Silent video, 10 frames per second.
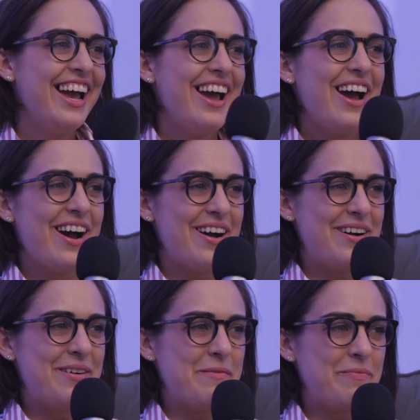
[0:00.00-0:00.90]

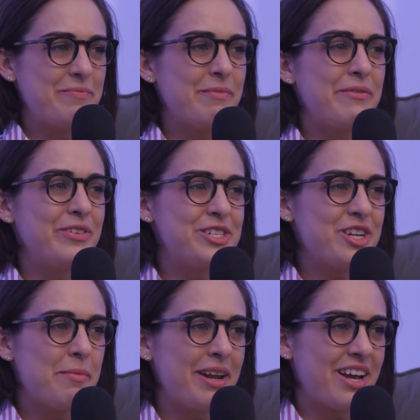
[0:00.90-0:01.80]
My first
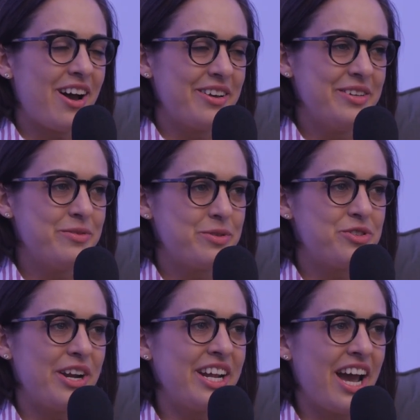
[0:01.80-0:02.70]
job out of college was
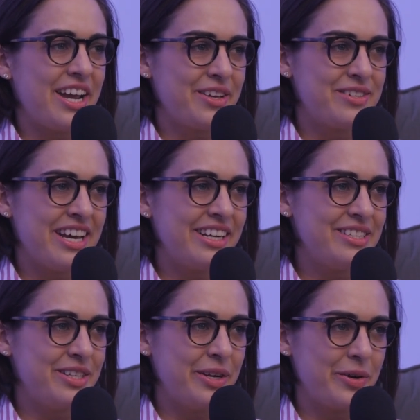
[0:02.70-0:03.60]
trading high-yield debt at
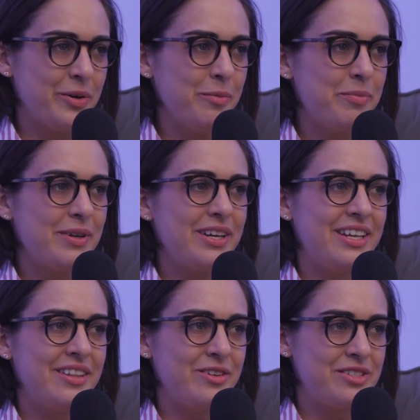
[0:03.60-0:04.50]
Citigroup
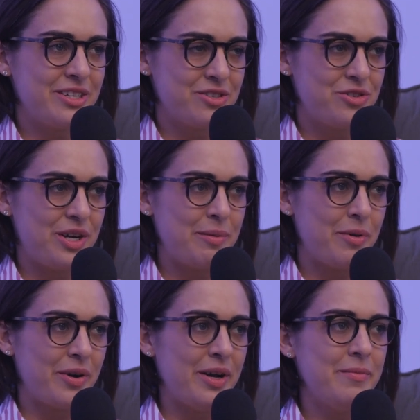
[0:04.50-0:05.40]
in their sales and trading
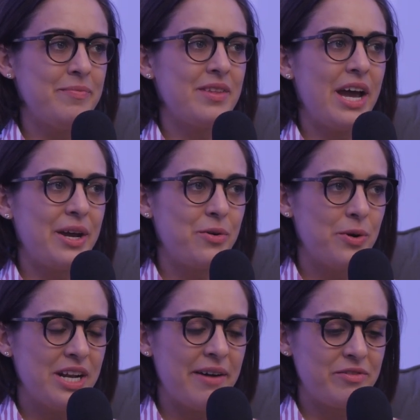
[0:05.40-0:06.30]
program. I
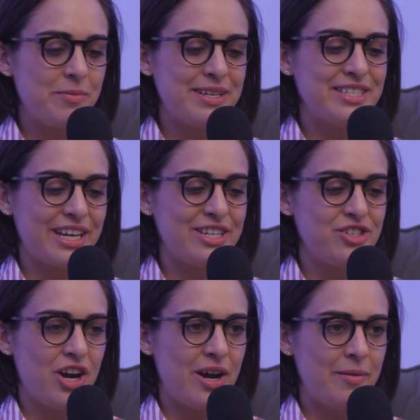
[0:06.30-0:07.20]
quit after my second
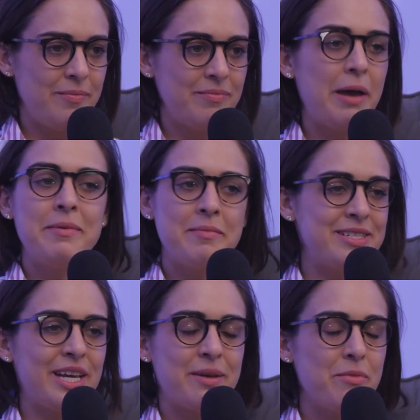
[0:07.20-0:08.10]

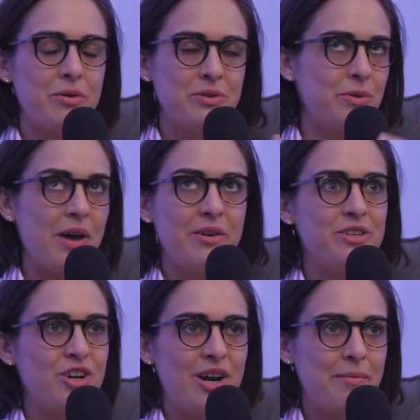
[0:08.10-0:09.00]
bonus without a
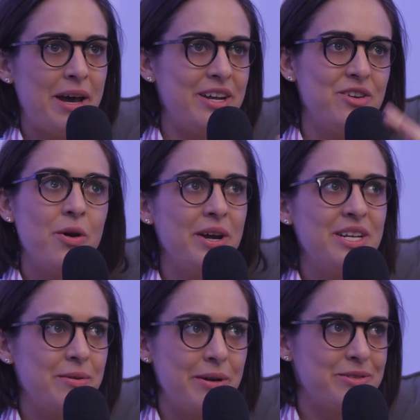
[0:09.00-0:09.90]
job, had no
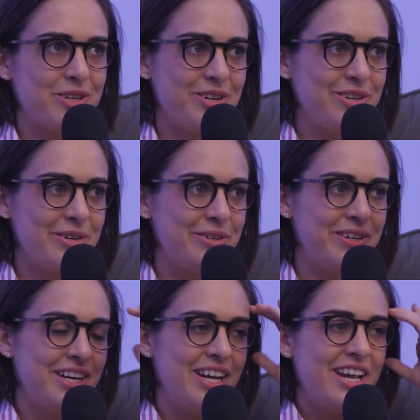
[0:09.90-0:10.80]
idea what I was going to do.
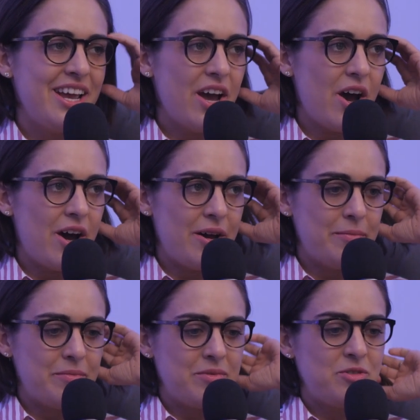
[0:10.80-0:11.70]

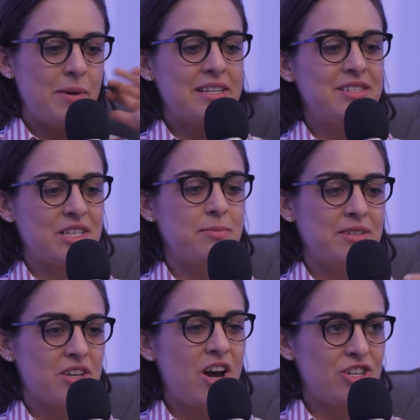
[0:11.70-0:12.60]
Spent 6
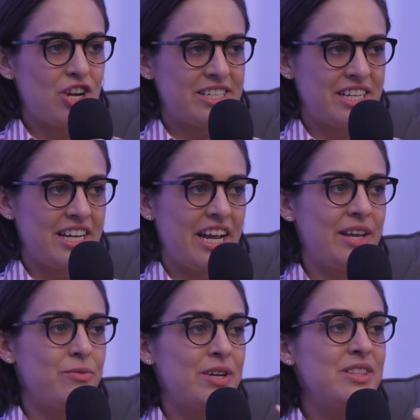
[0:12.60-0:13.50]
months contracting. I
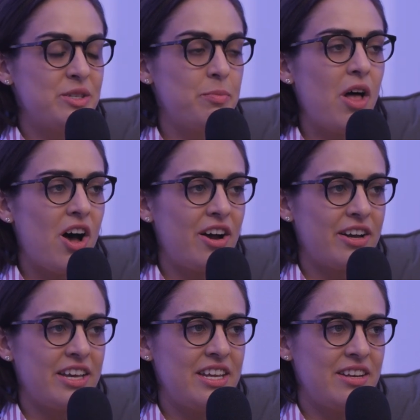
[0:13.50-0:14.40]
had written this
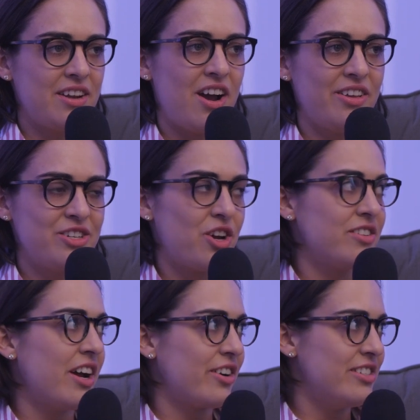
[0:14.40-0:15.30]
blog in college called
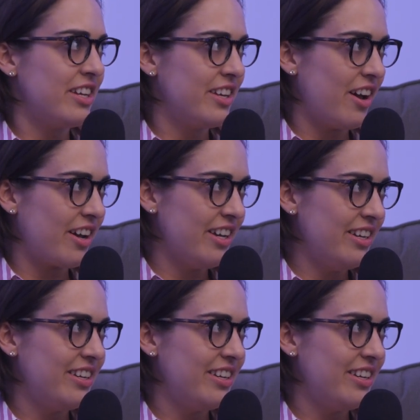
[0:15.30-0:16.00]
Dockery's Daily Docket.